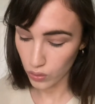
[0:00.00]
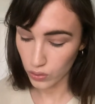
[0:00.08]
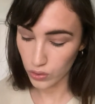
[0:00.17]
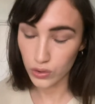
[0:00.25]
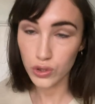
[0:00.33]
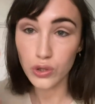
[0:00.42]

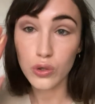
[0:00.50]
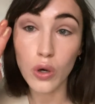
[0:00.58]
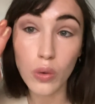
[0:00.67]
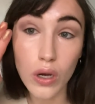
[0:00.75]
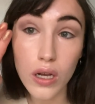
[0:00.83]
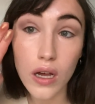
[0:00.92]
I'm not sure
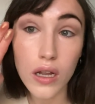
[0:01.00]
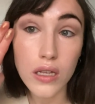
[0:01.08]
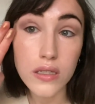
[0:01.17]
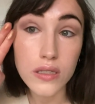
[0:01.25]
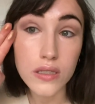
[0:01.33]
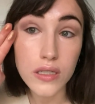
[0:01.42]
what
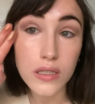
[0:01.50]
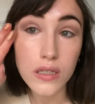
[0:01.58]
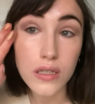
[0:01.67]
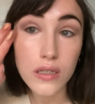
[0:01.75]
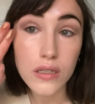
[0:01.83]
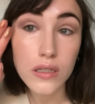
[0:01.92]
colour to
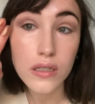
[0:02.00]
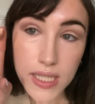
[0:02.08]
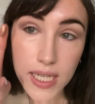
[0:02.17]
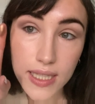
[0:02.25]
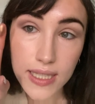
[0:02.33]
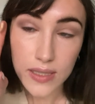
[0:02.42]
take. I'm going
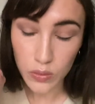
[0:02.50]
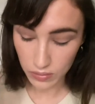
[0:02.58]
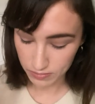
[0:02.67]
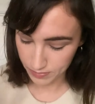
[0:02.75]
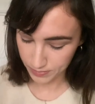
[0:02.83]
to take this one.